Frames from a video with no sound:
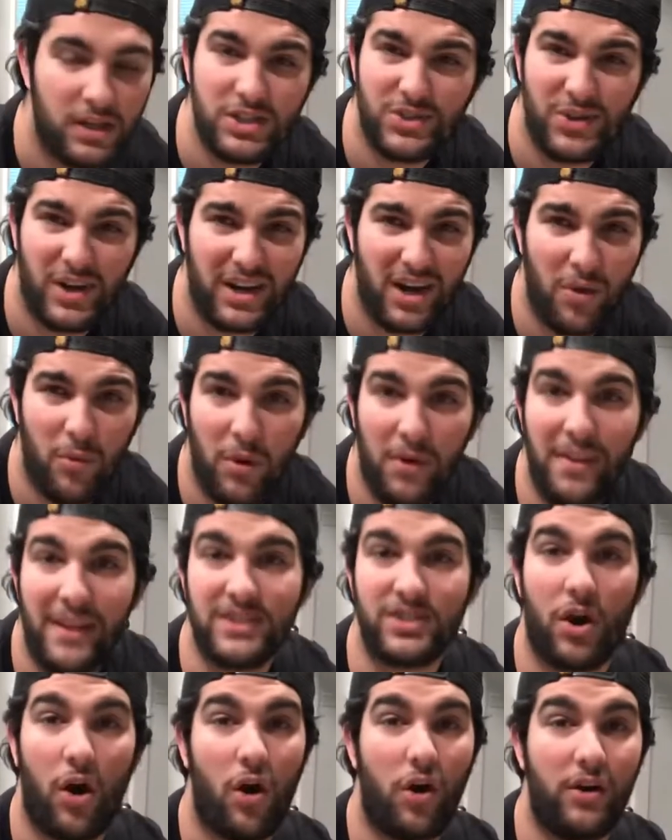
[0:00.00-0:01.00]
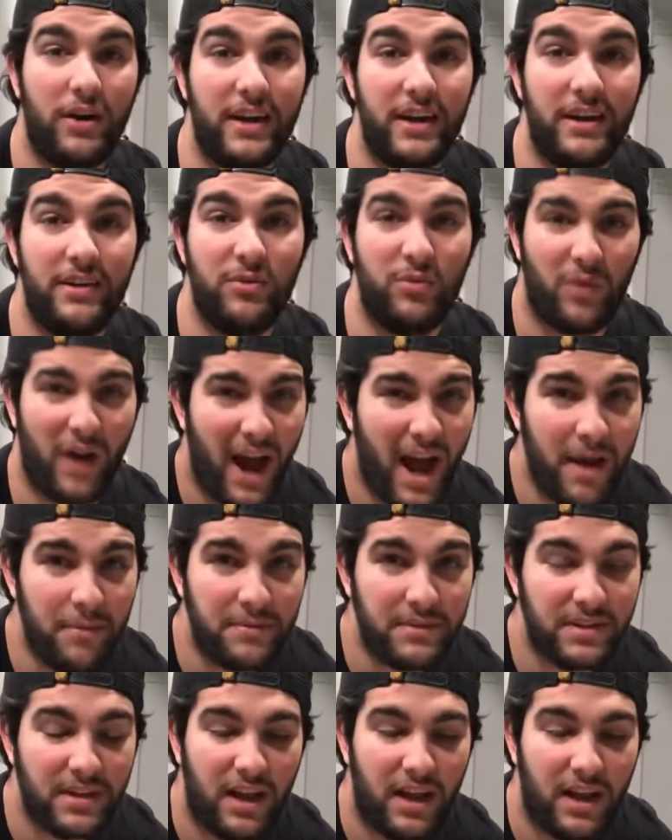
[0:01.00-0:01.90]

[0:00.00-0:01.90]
so I got one that's already wrapped,